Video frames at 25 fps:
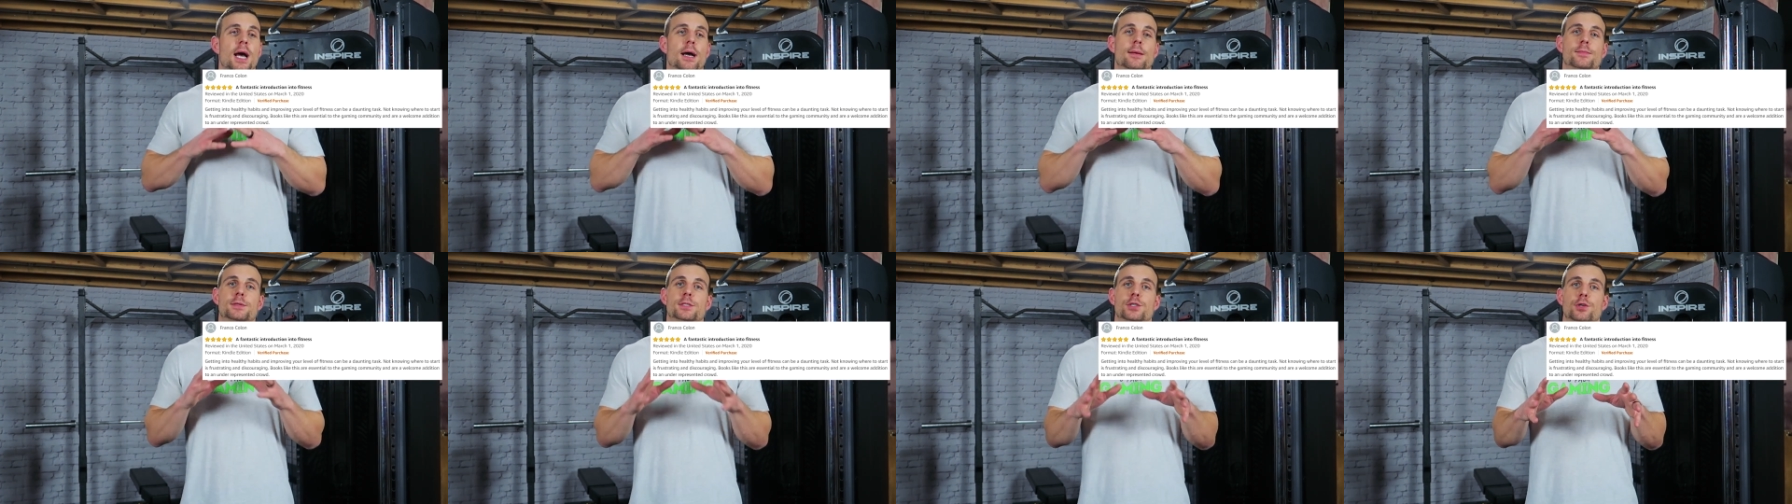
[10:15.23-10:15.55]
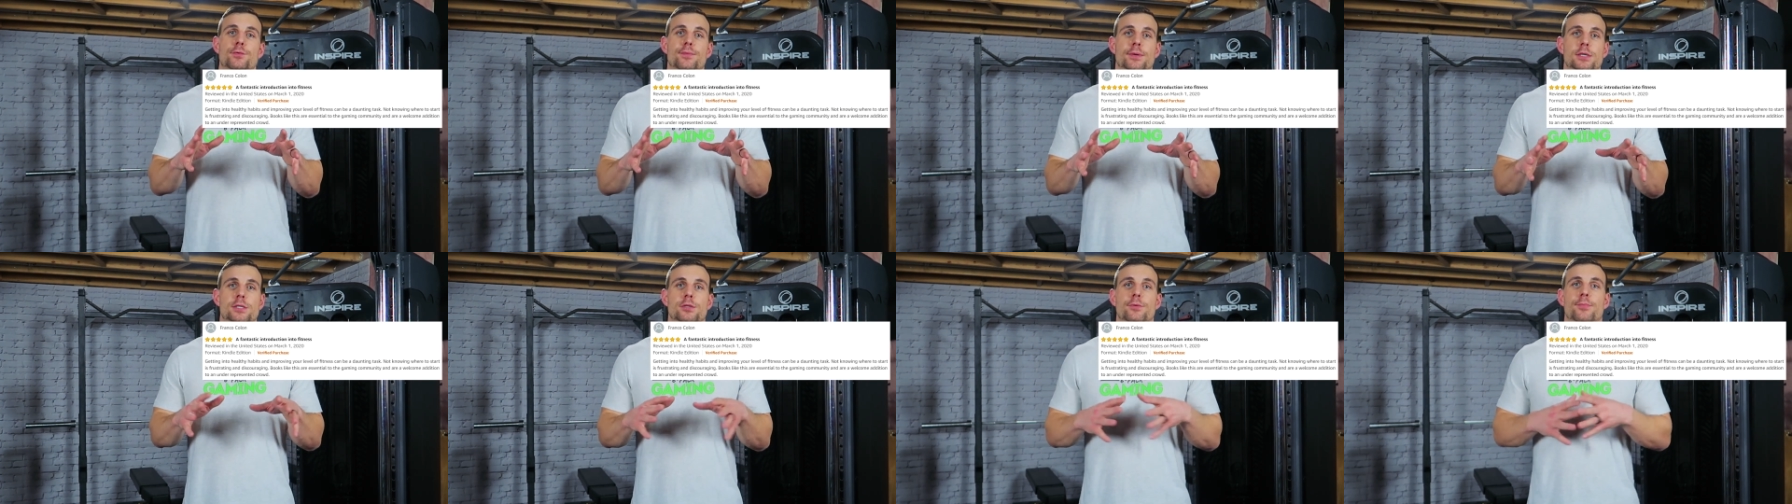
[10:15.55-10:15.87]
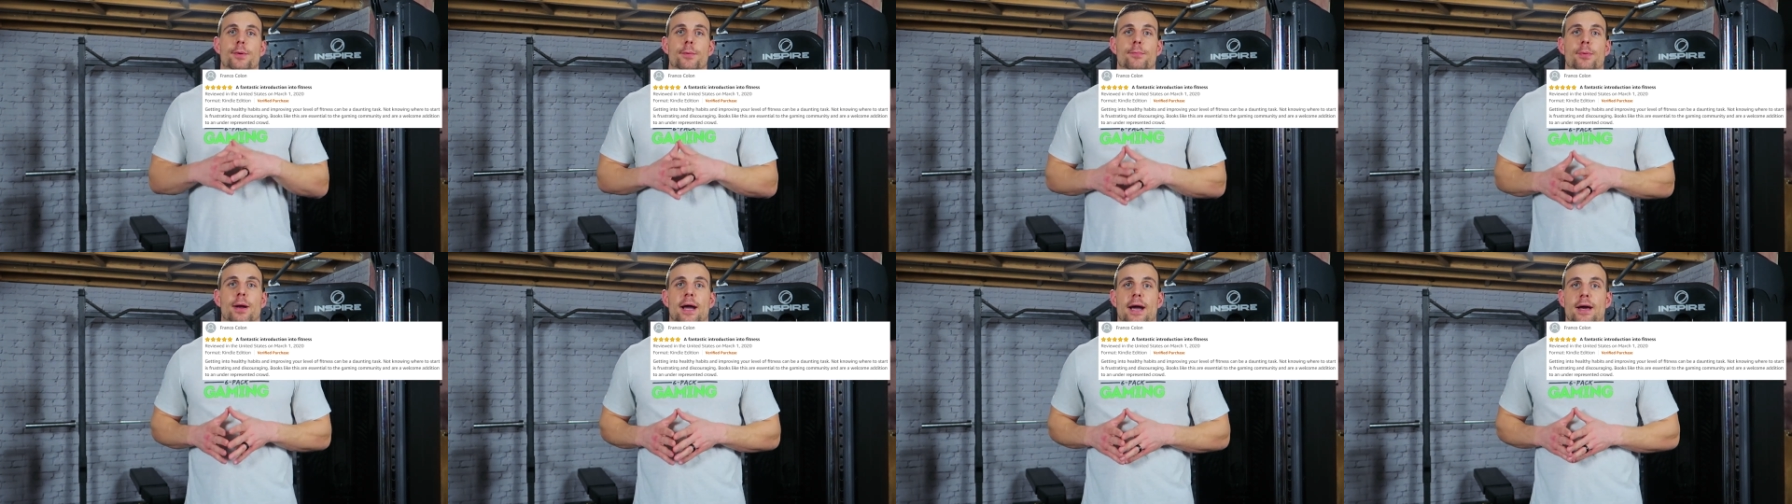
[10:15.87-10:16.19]
I'm
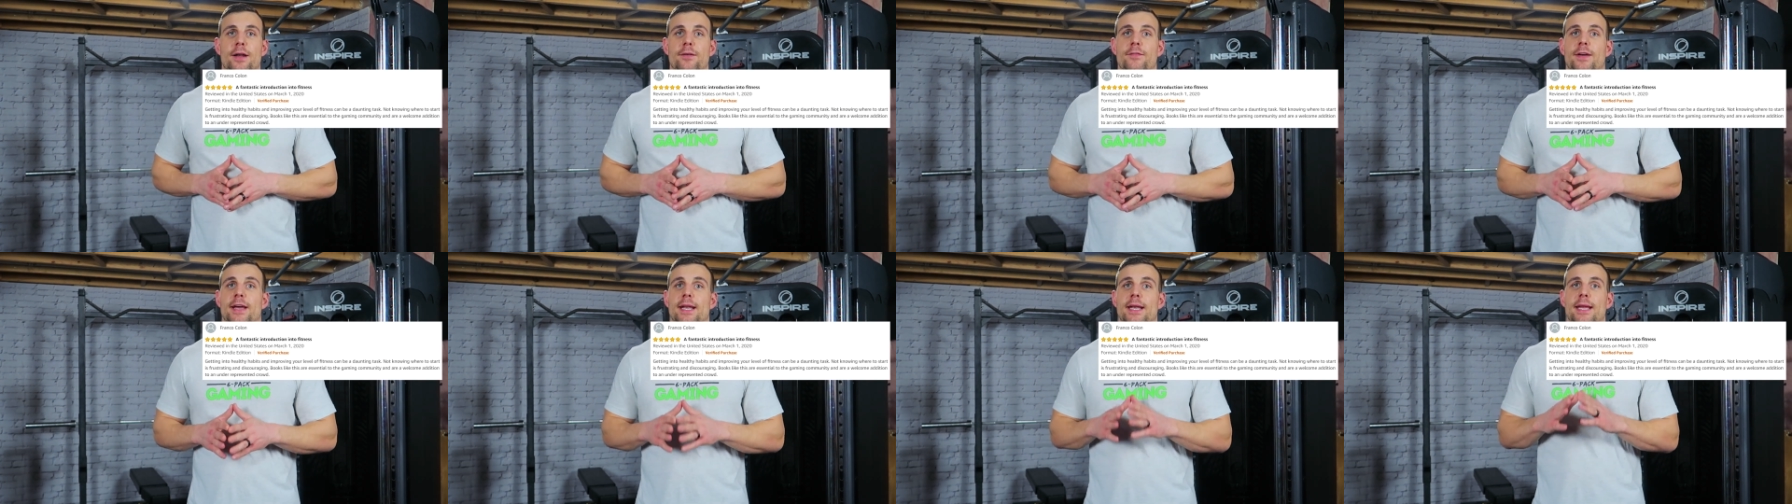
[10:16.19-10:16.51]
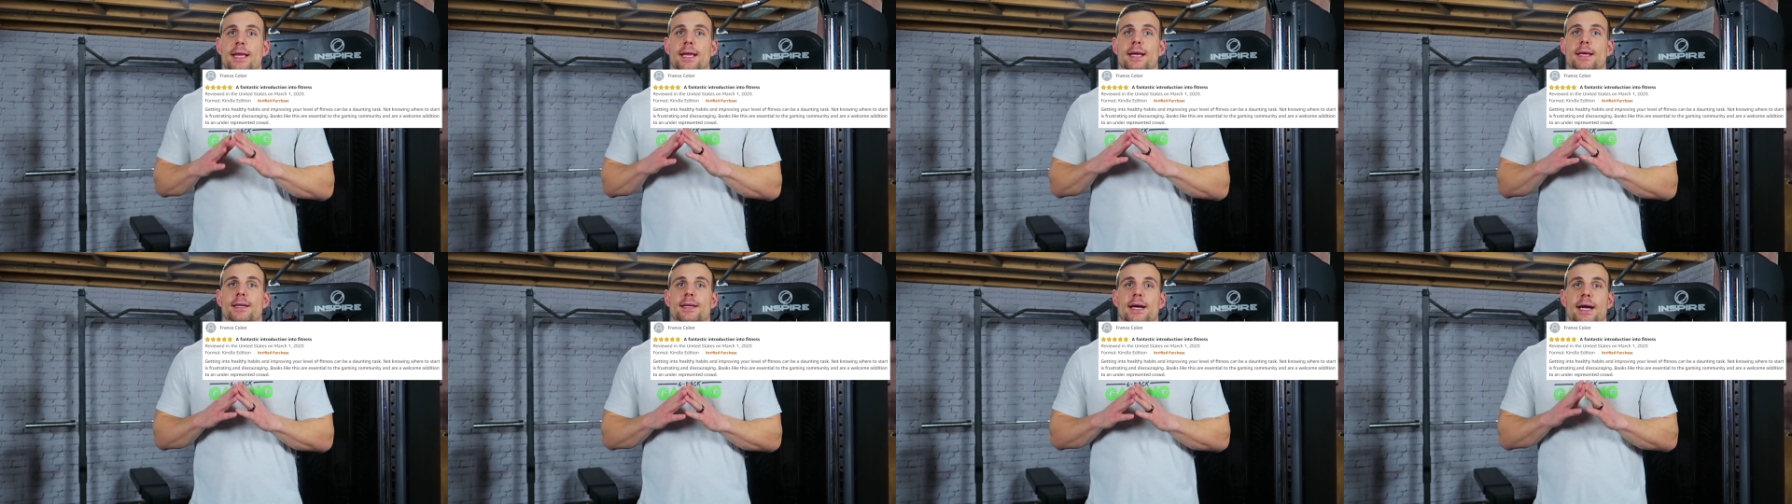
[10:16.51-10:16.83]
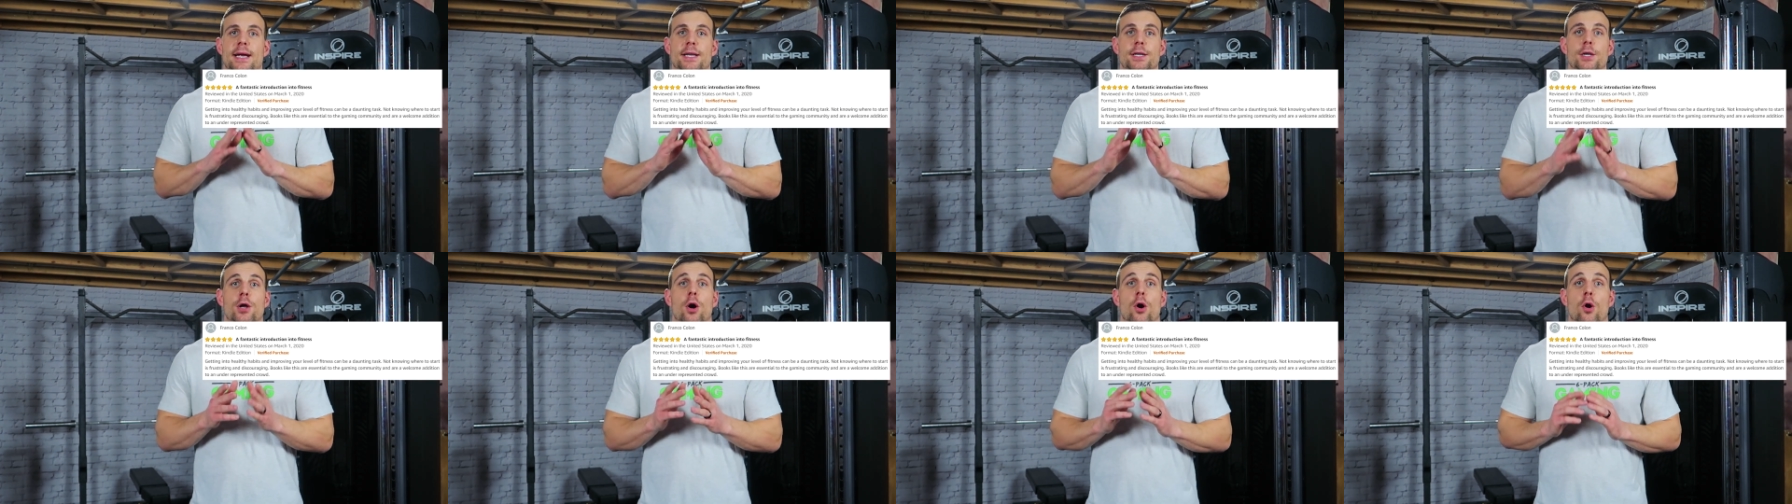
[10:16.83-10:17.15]
super proud of it, and
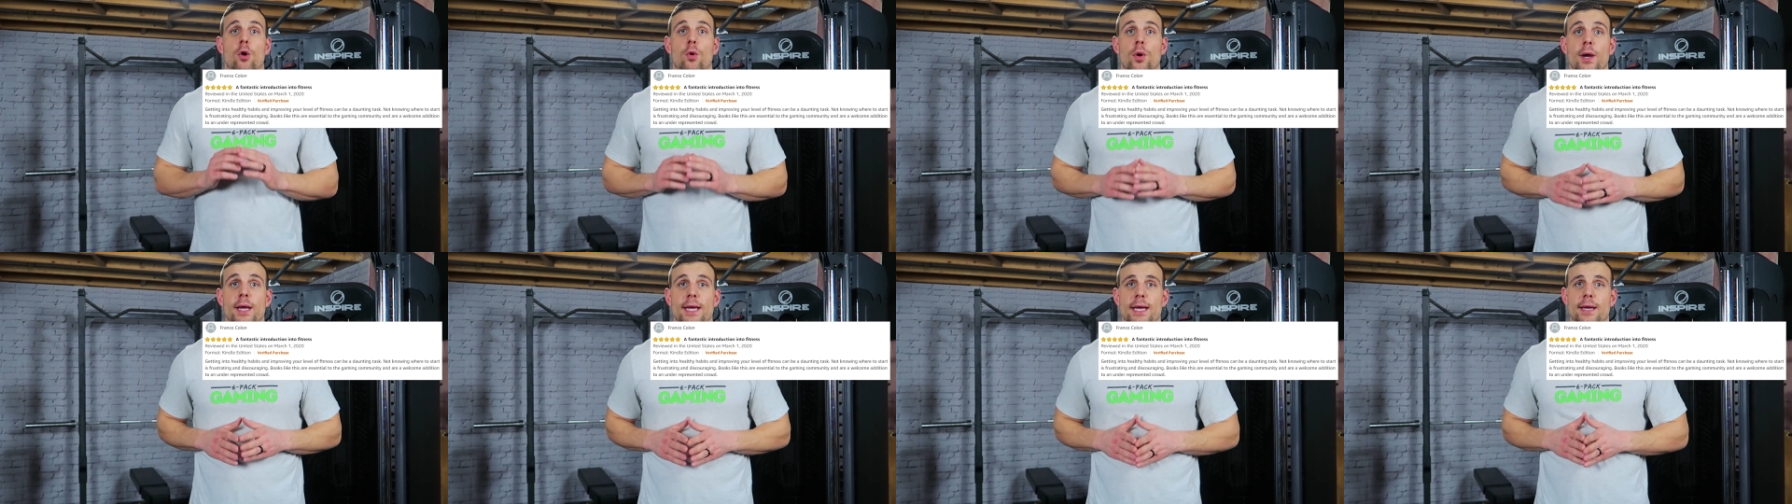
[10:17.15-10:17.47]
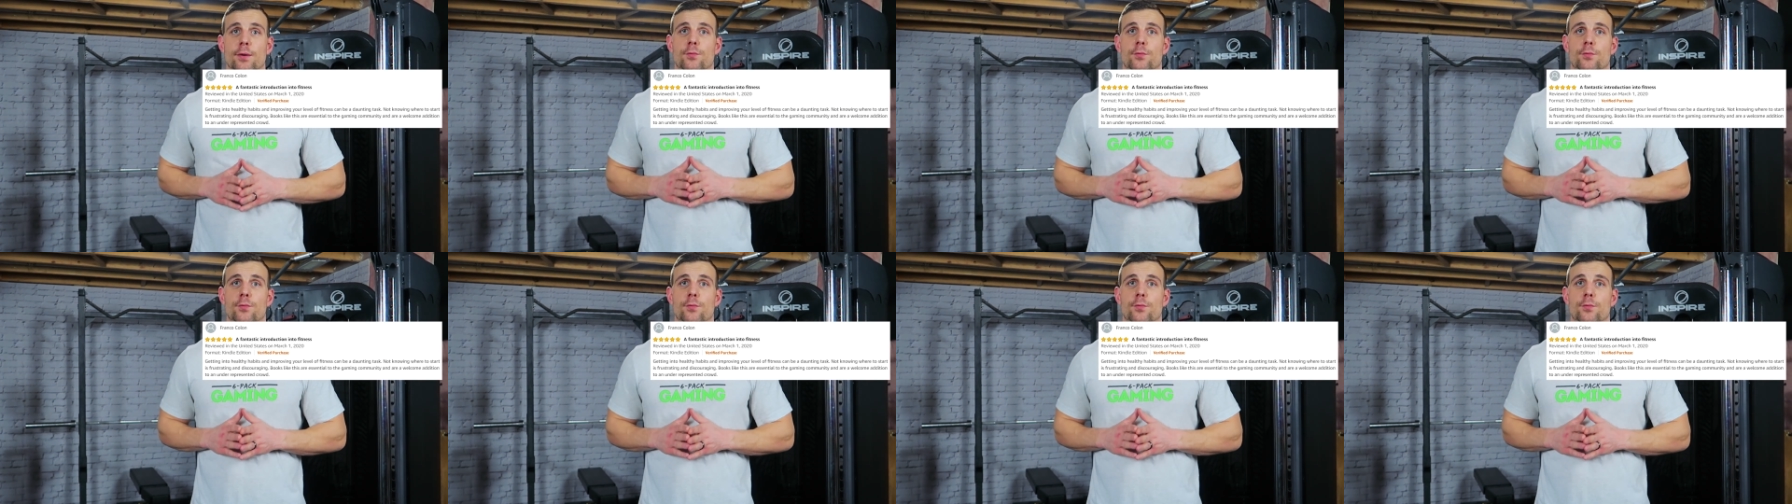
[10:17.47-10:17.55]
I know